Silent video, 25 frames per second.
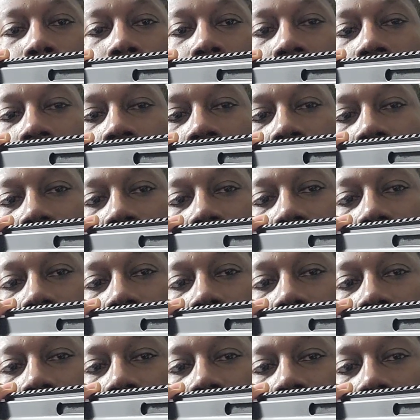It's
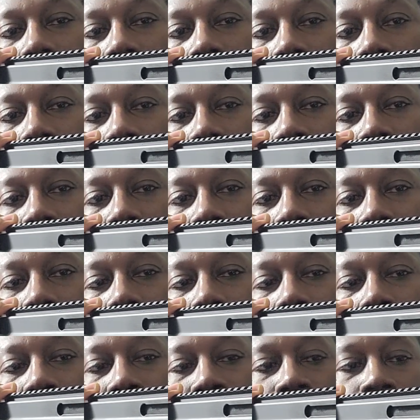nothing
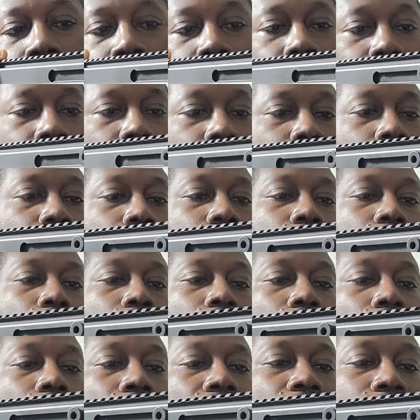special,
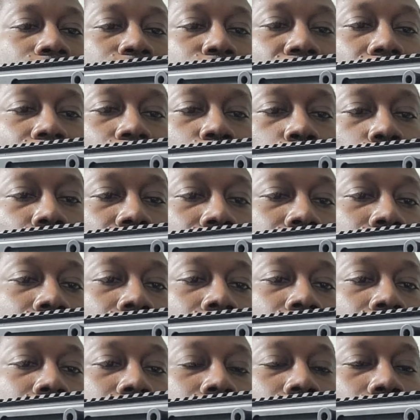1/2 by
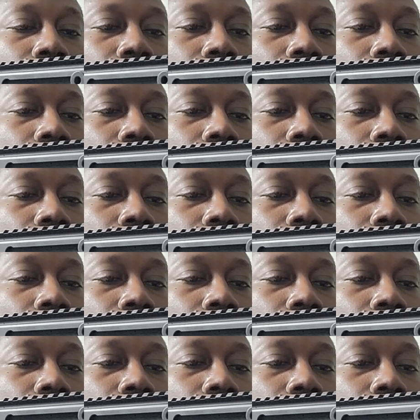28.